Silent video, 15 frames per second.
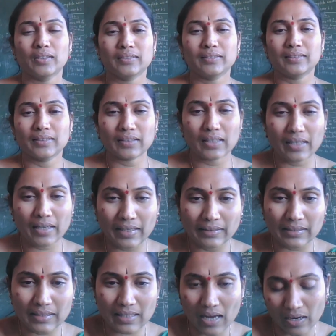Learn and write
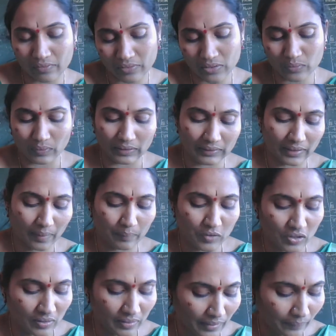these hard words one time,
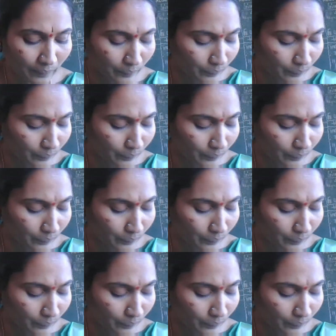children.